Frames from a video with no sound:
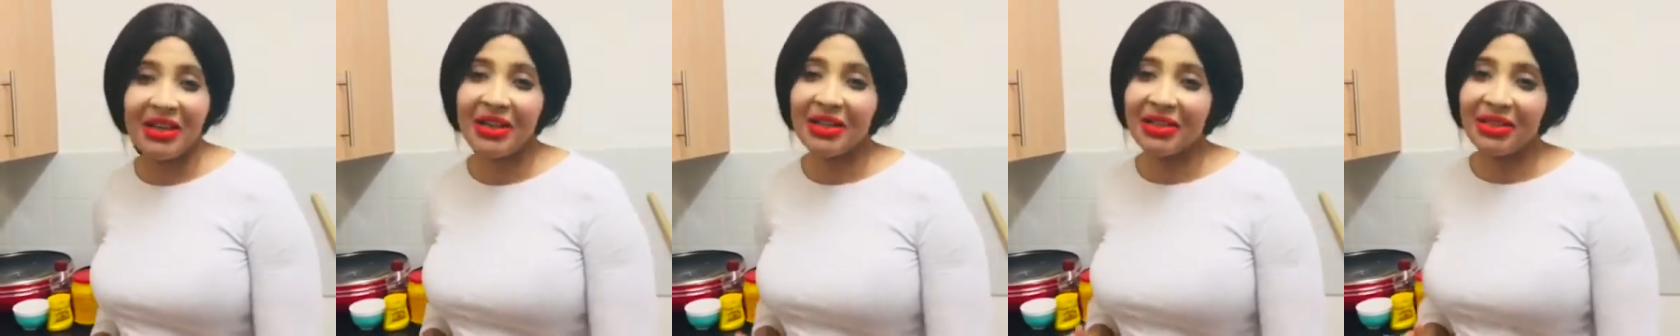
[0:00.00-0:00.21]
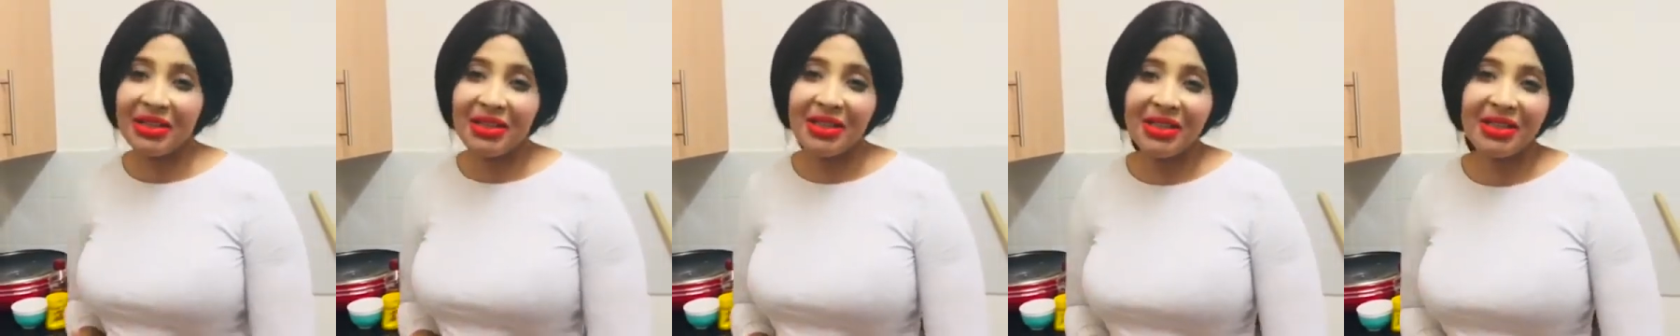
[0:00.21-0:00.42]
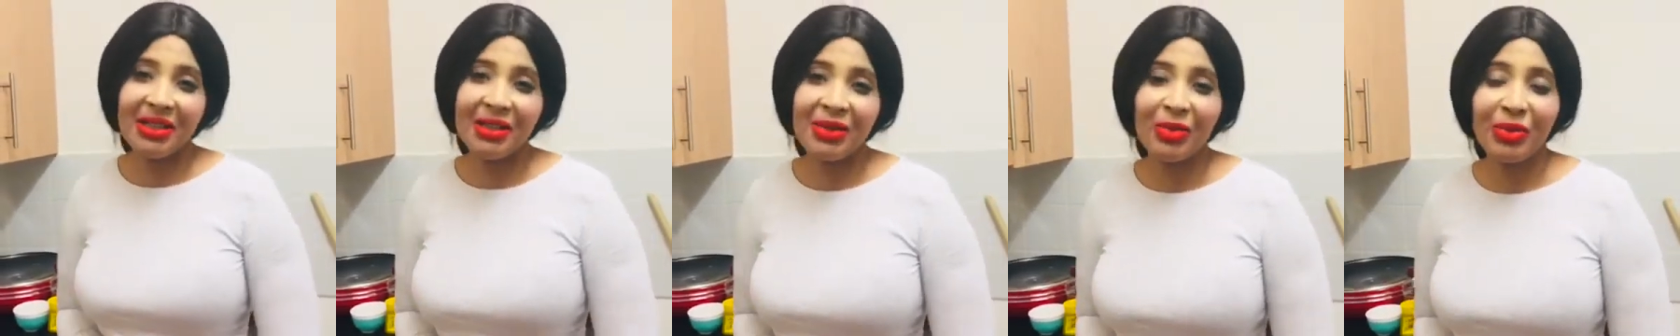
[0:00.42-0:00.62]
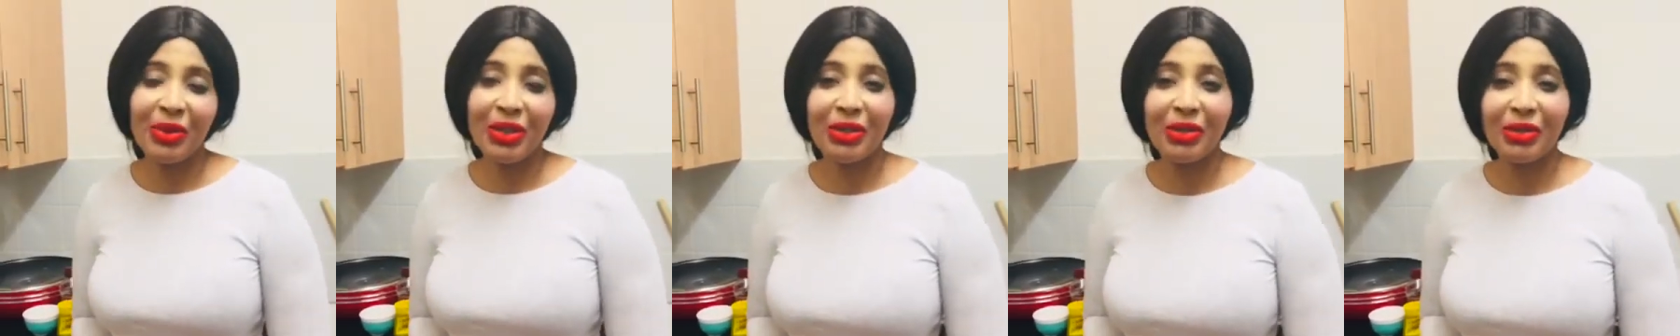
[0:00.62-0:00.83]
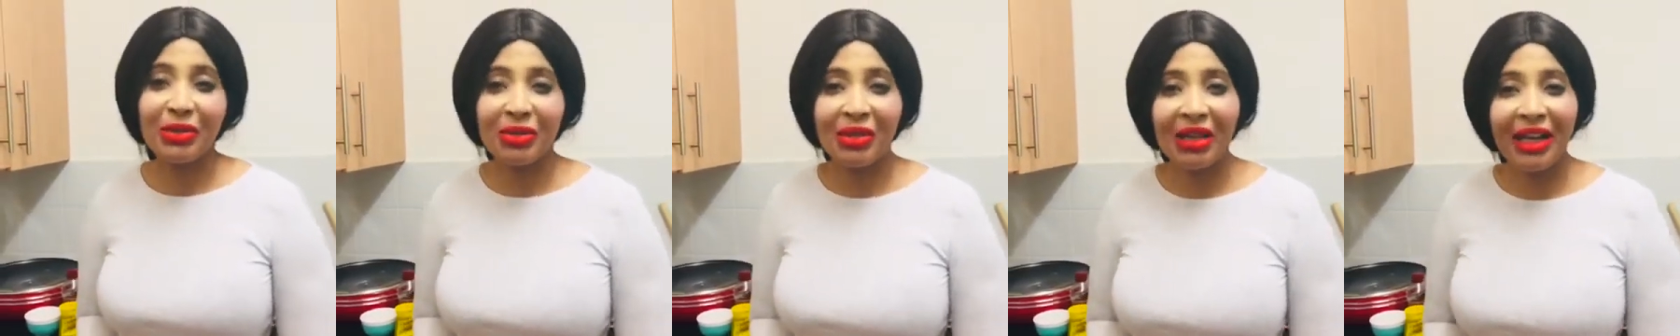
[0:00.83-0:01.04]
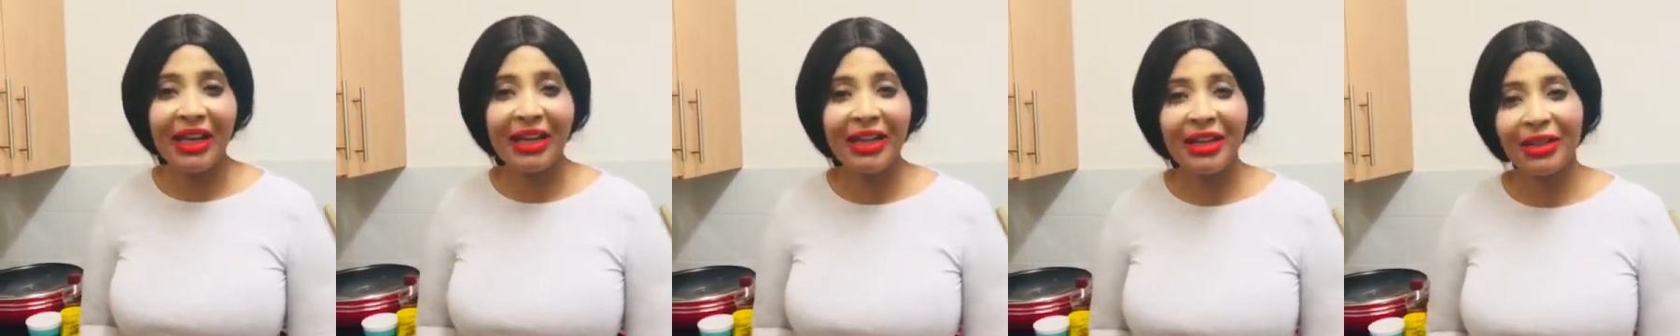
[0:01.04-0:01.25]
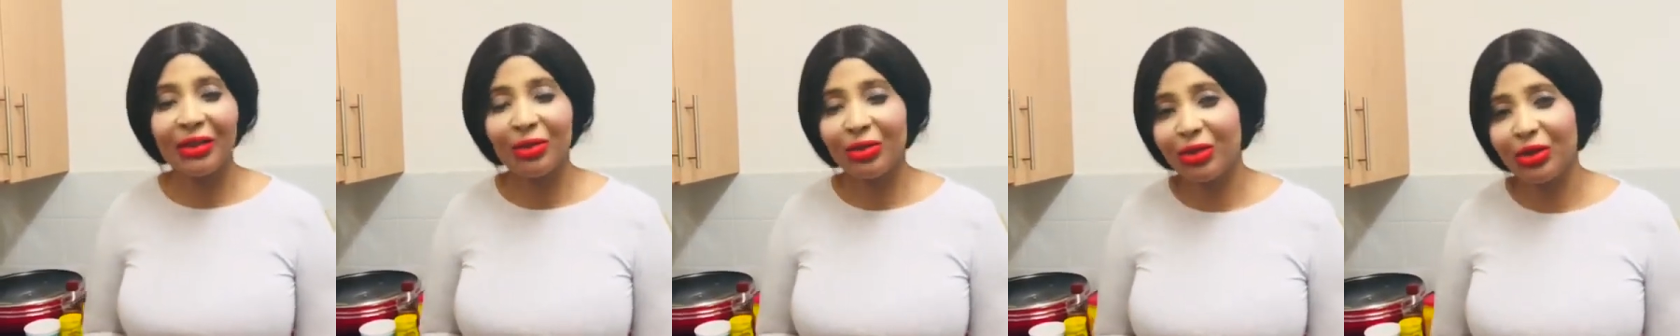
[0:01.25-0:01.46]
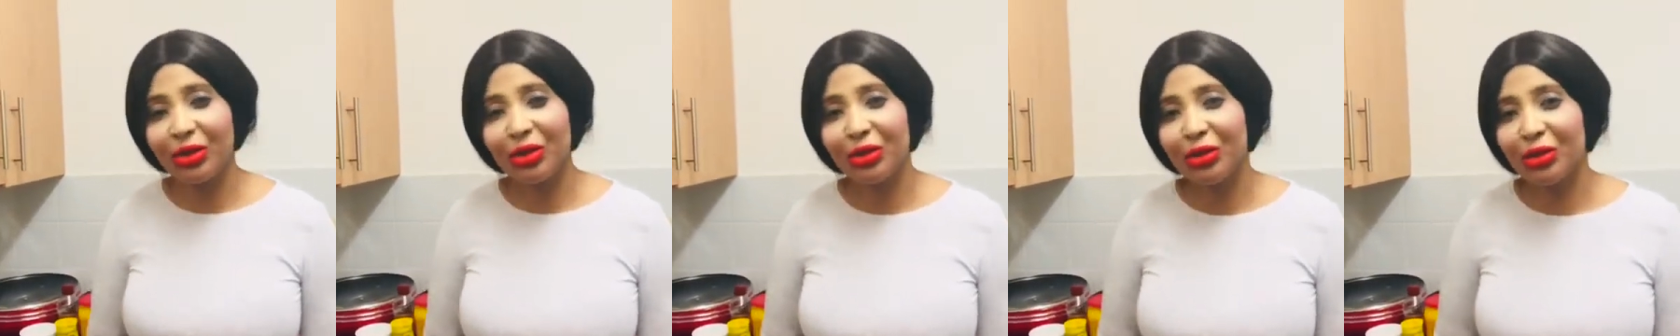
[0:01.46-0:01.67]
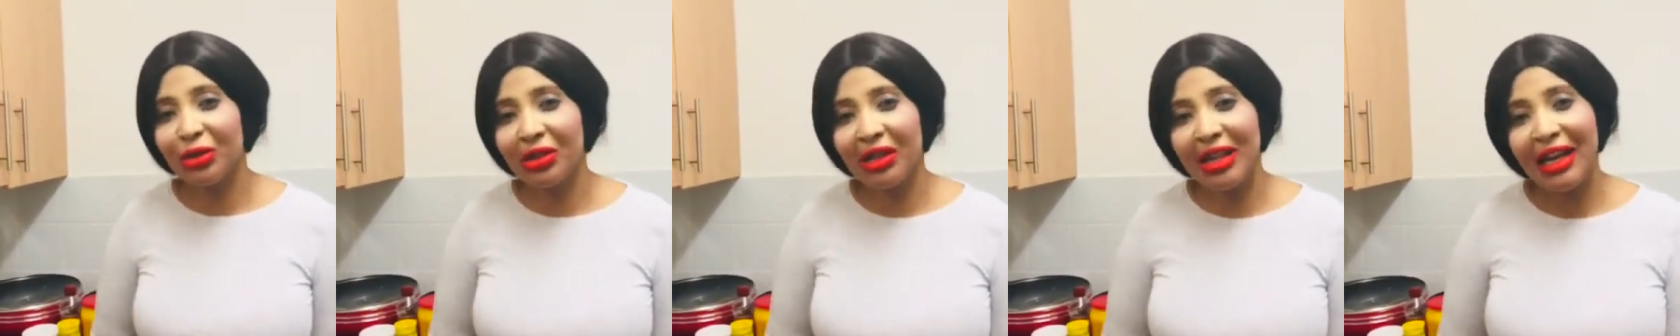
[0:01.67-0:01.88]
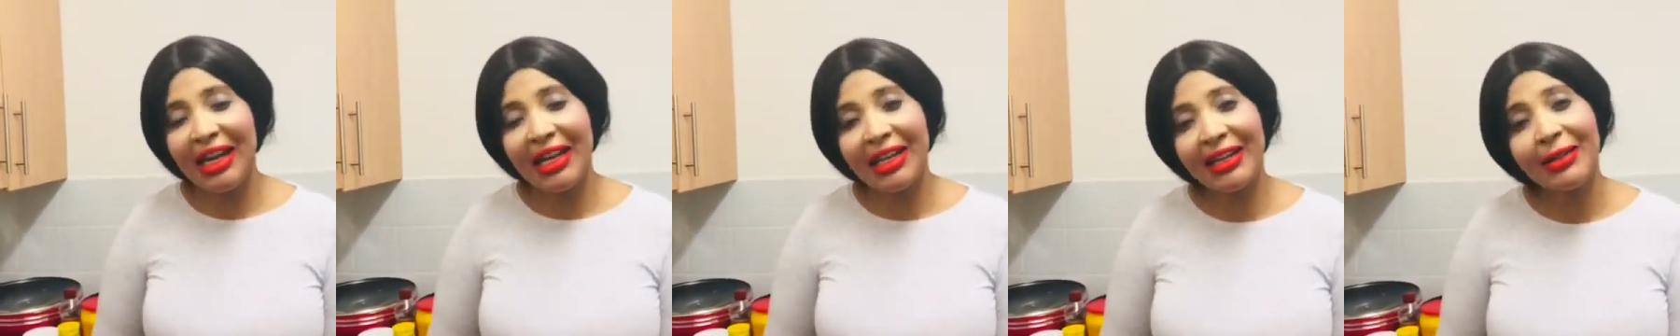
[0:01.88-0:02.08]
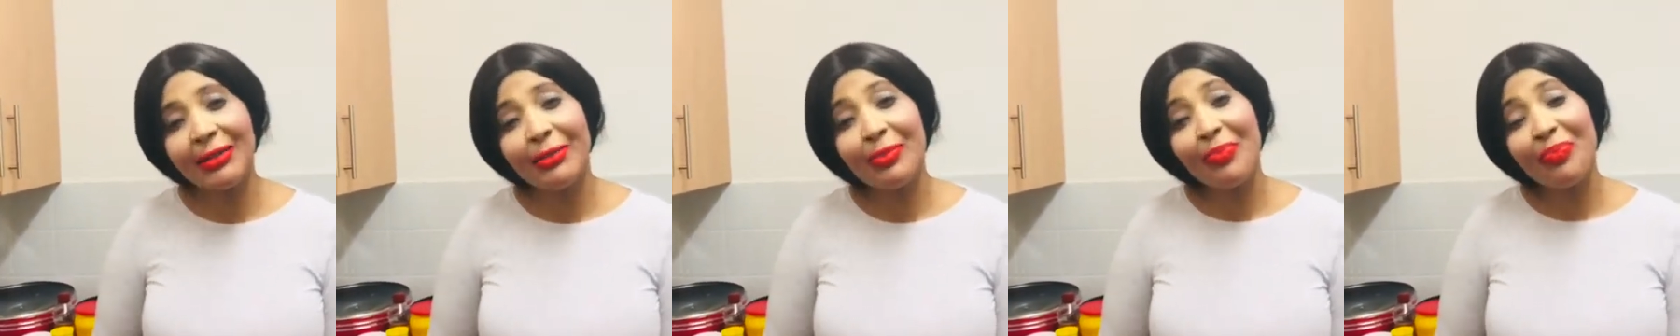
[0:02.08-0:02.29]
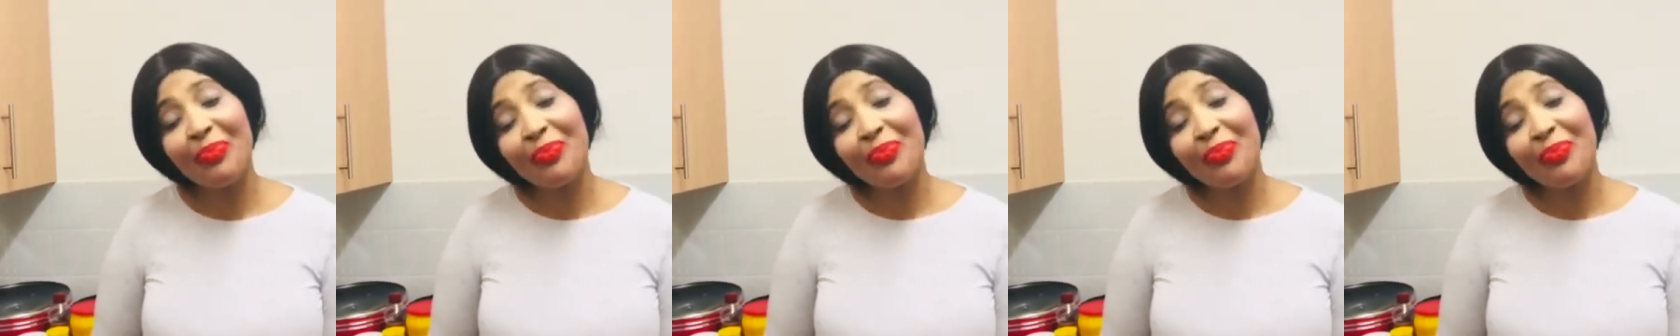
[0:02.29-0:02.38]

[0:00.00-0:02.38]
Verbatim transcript: and see what you like and what you don't like